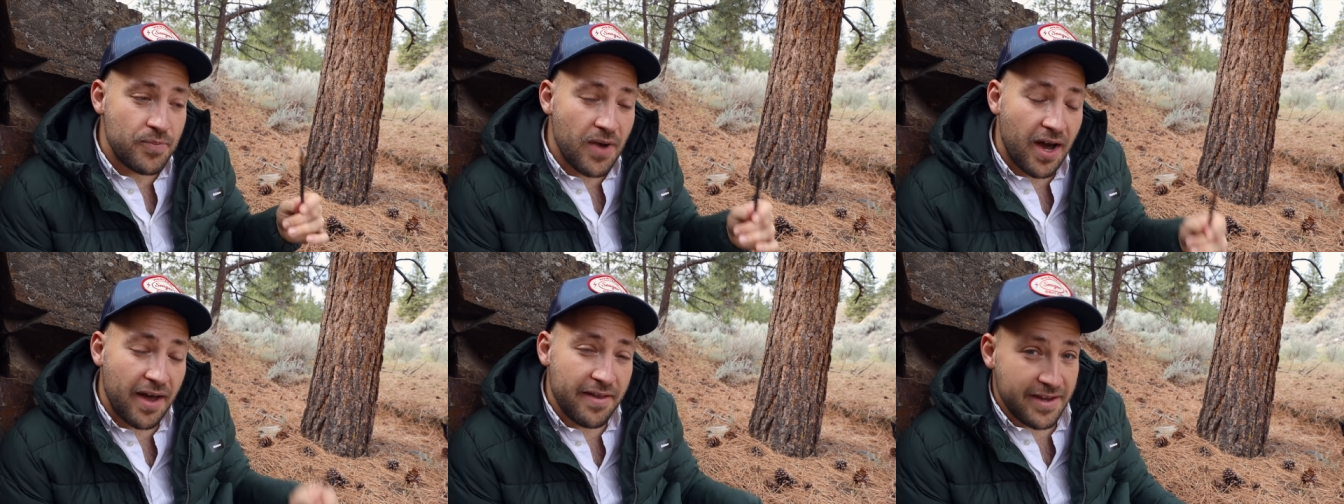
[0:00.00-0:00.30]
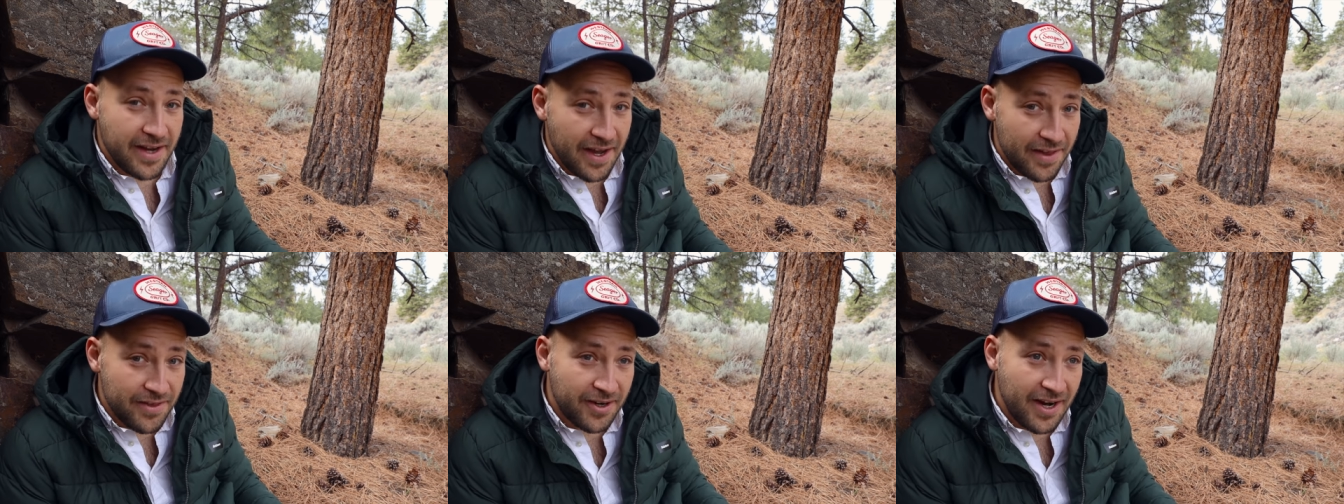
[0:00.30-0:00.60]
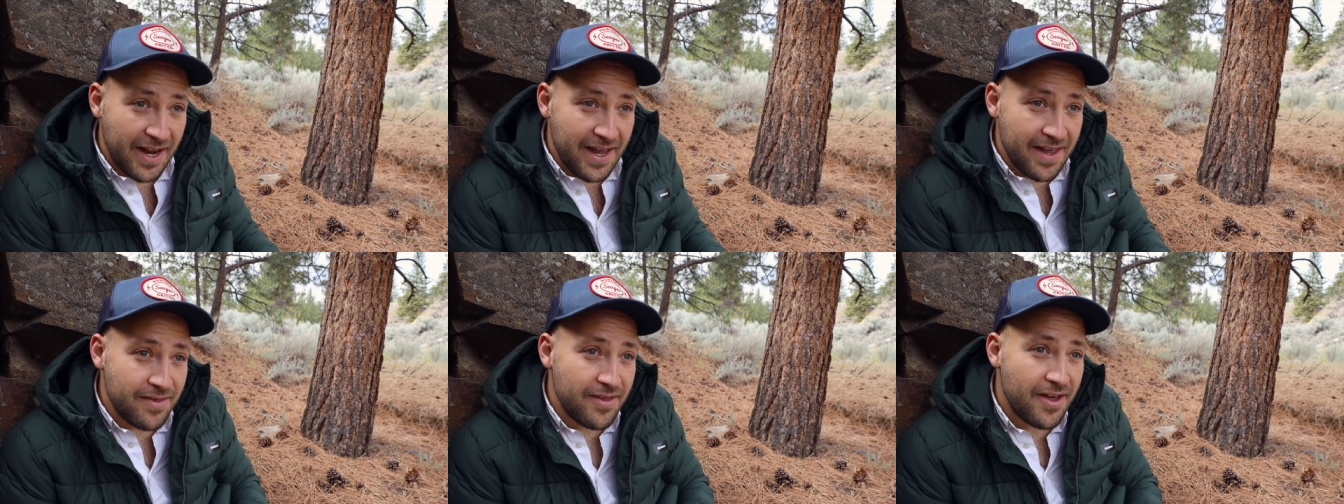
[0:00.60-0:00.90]
On the other
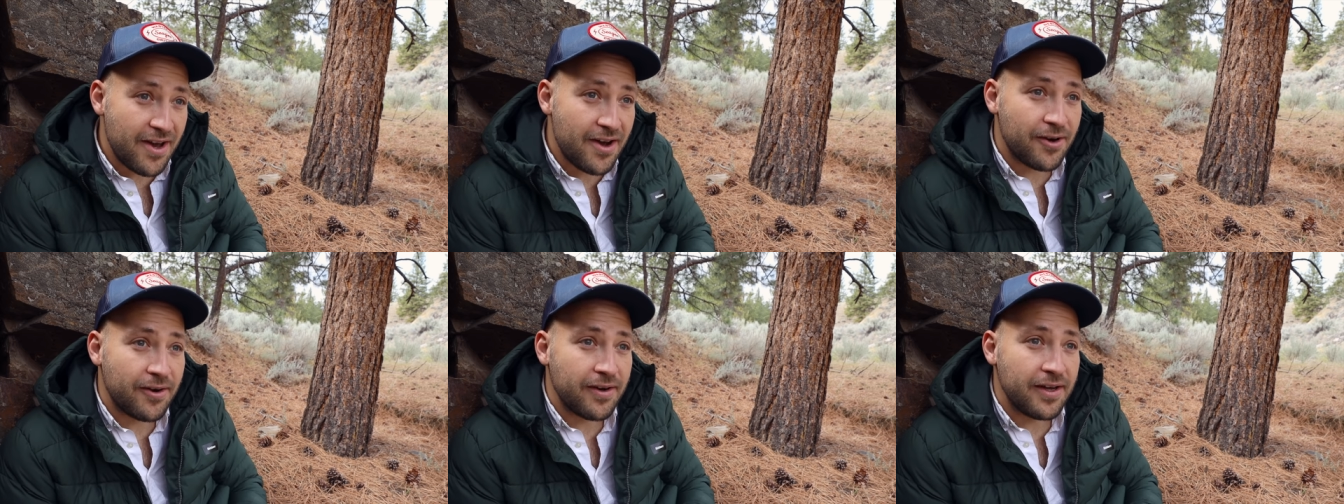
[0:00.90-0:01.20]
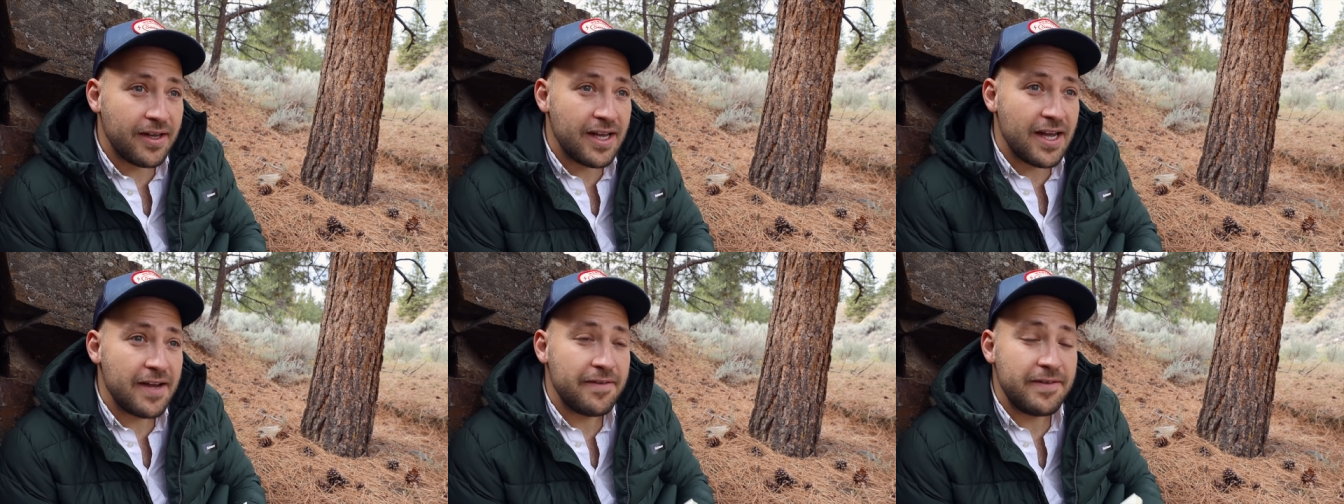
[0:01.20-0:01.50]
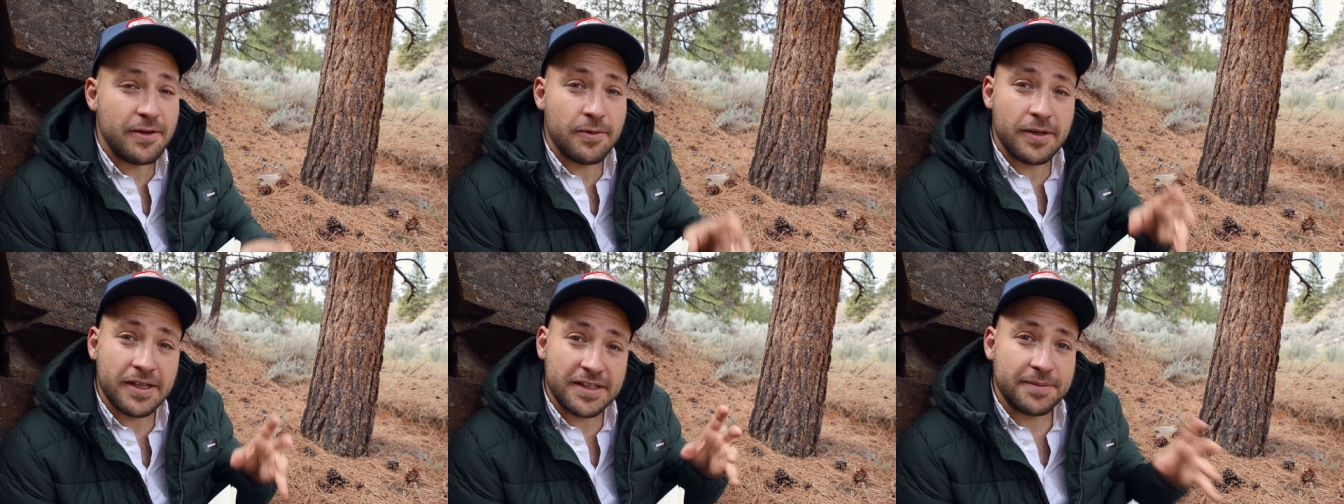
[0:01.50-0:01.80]
hand though,
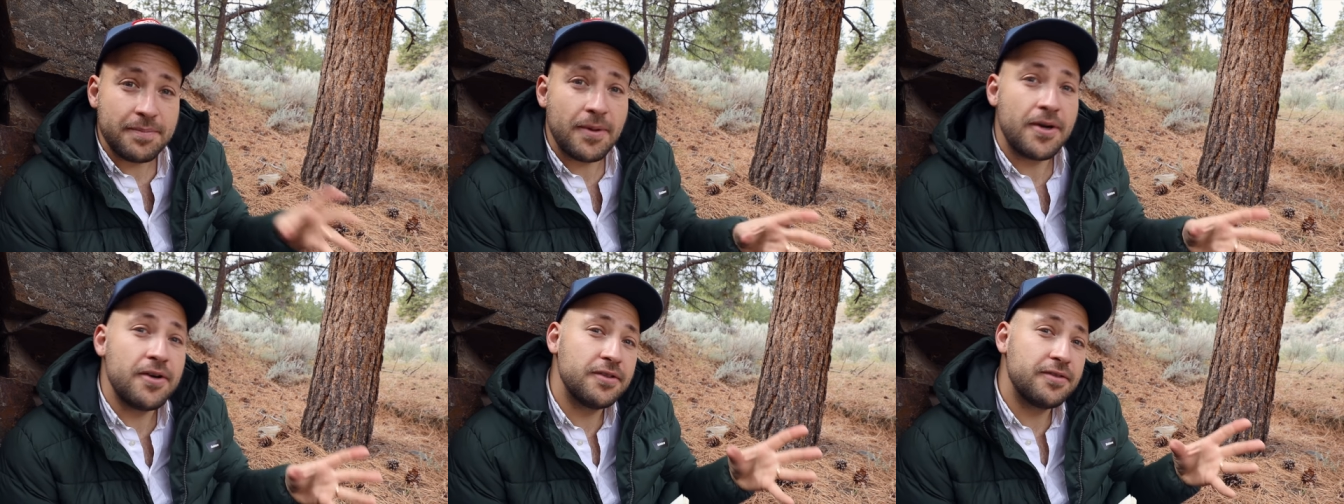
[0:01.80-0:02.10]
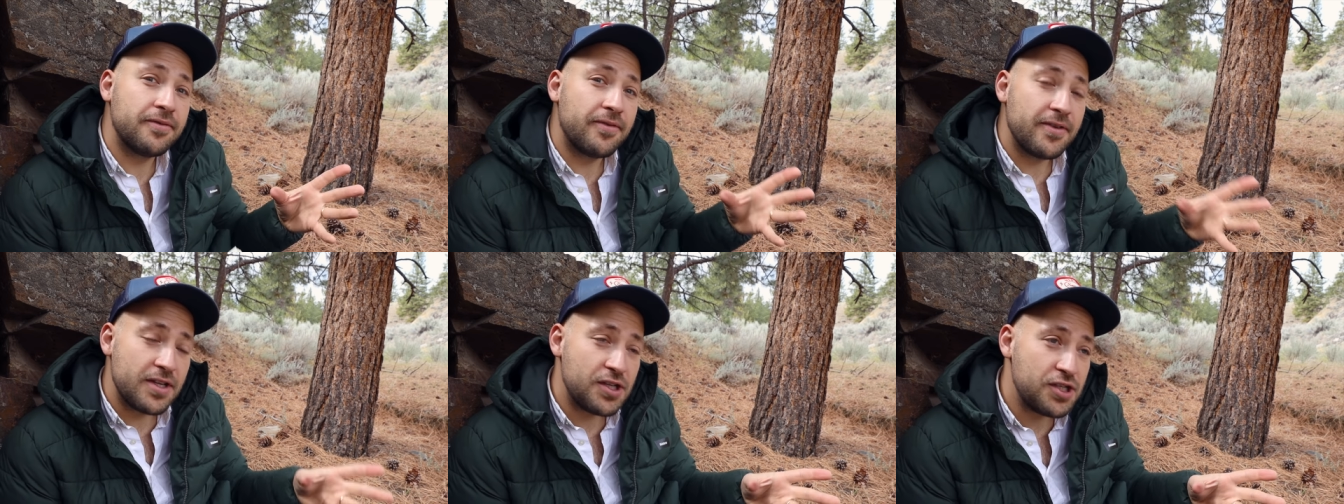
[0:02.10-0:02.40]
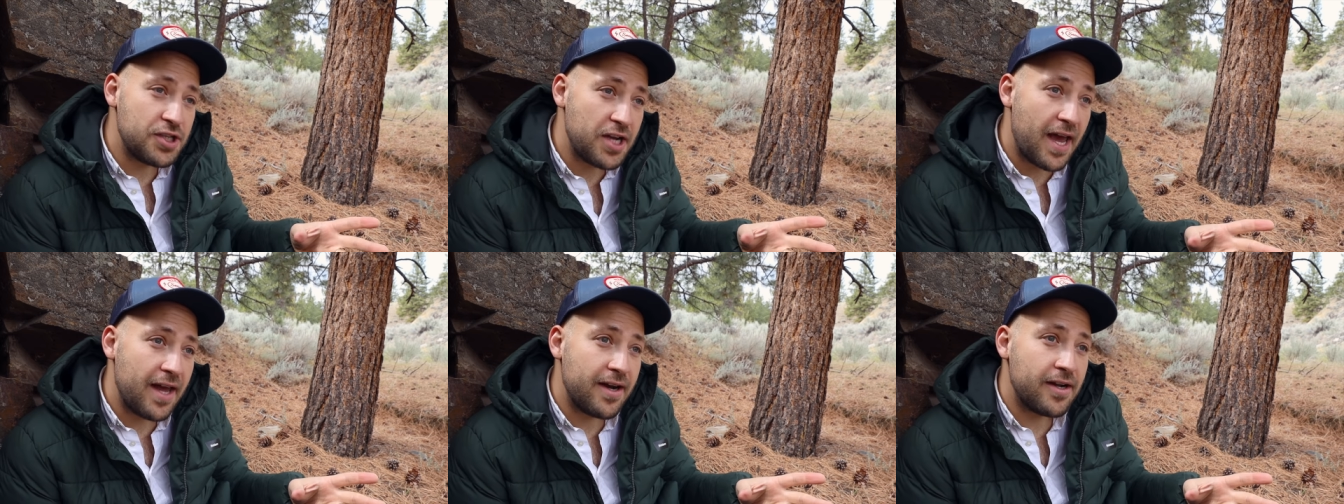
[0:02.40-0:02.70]
if you expose for the
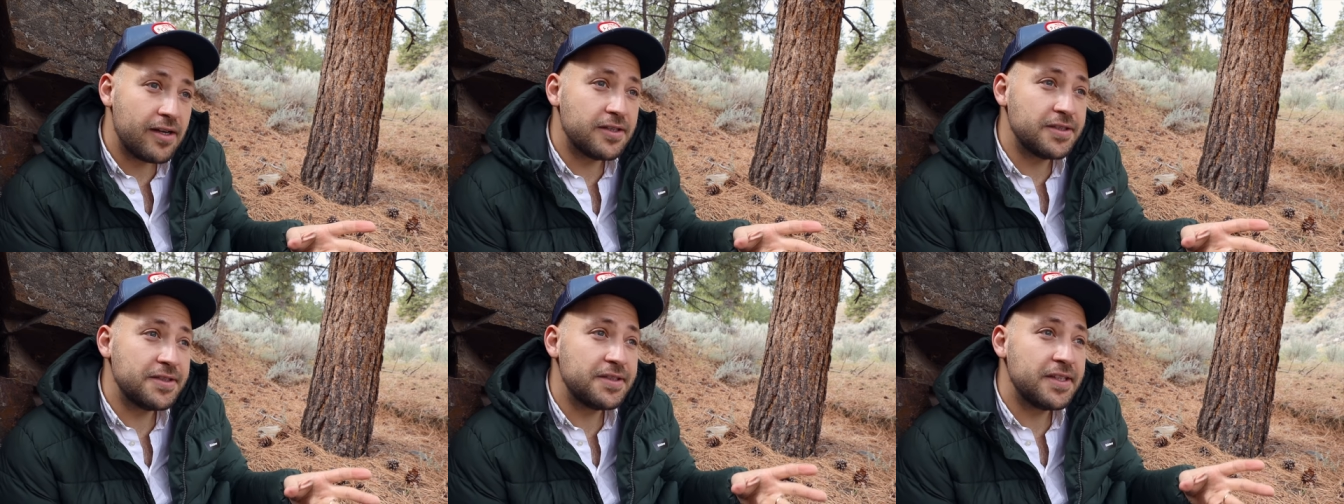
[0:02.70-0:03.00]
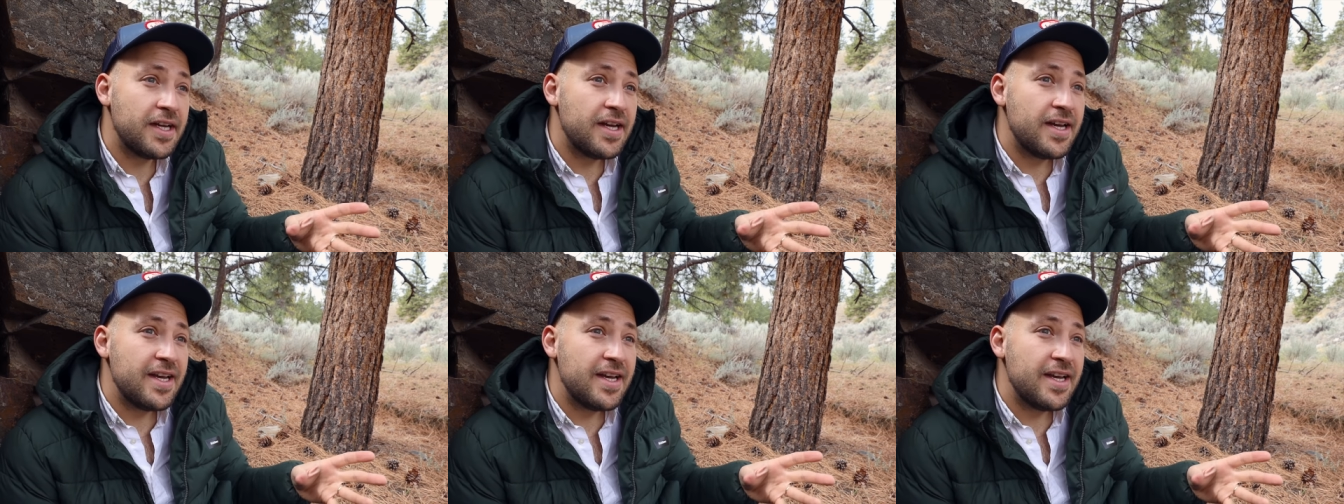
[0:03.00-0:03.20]
shadows,